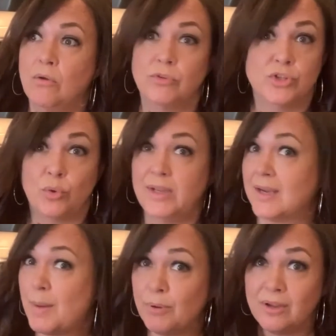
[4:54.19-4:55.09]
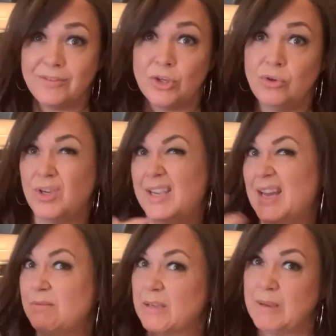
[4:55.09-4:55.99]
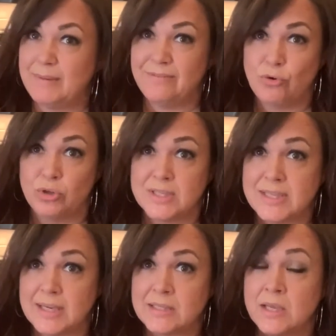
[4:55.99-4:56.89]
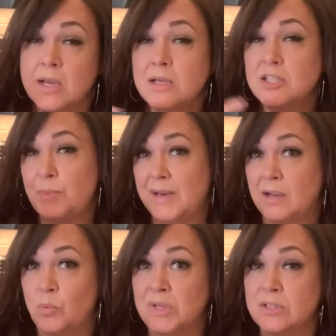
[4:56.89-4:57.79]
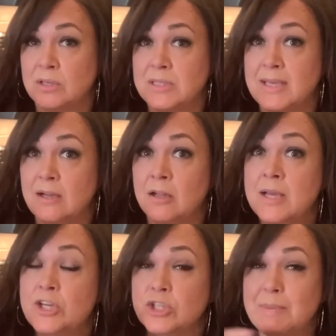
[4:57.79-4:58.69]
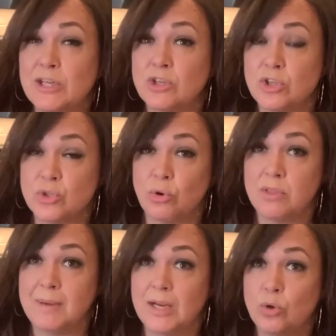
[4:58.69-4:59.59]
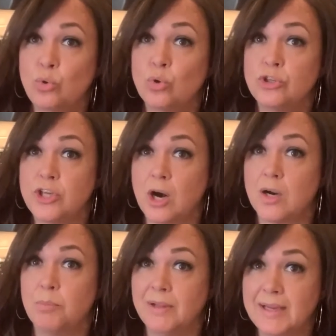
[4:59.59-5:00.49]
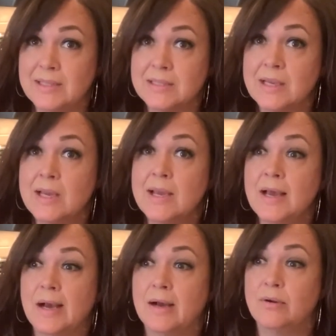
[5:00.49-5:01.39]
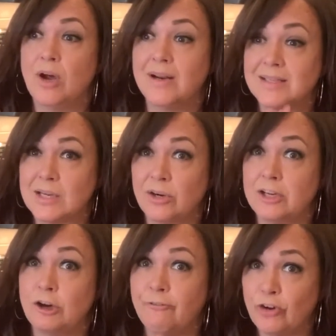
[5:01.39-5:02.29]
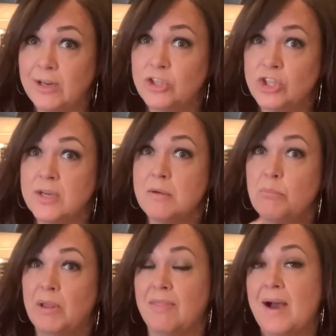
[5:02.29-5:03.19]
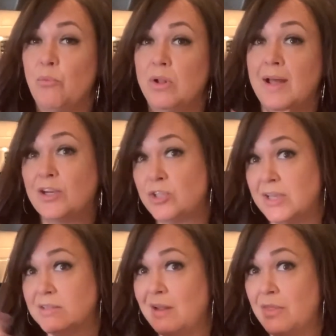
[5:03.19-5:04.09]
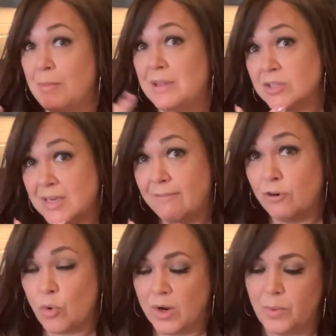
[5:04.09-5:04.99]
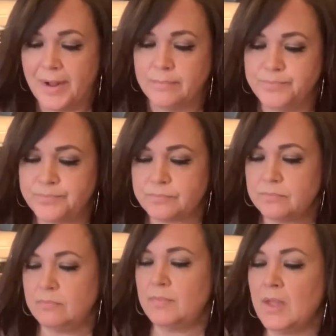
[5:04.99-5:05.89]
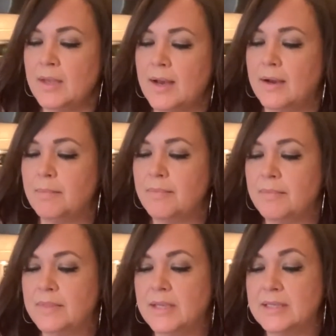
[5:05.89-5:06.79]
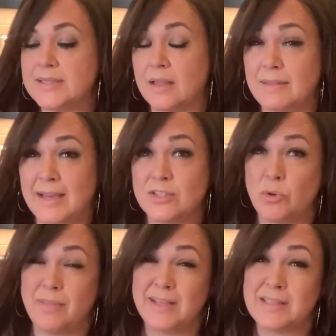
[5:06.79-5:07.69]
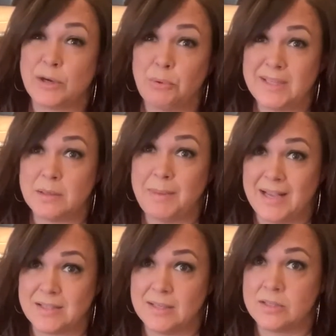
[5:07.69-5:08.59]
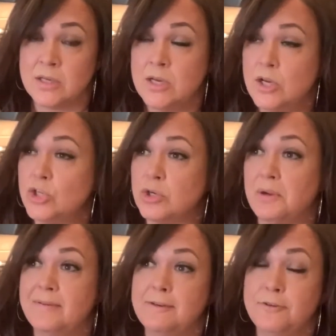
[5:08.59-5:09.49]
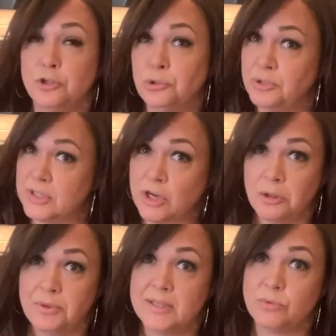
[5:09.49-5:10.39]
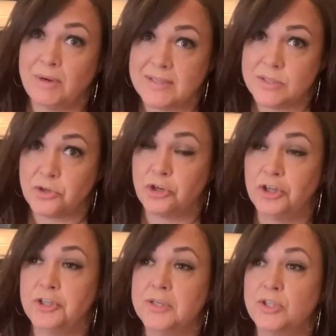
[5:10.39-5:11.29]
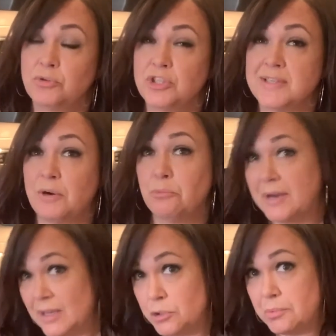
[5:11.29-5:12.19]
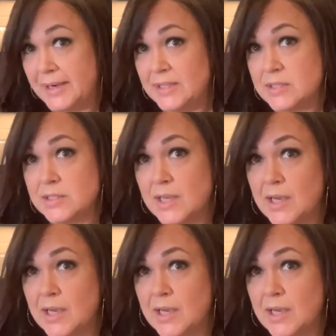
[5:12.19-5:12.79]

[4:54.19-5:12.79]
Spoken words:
there's only a couple of you, you can get like maybe 4 or 6. depending on what's on sale. Just make sure to store them in a cool, dark place, not necessarily in your fridge, but that will actually extend them stay for quite a while. The second thing, so things like rice and pastas. So even if you're gluten intolerant, rices are good. Don't just get regular rice,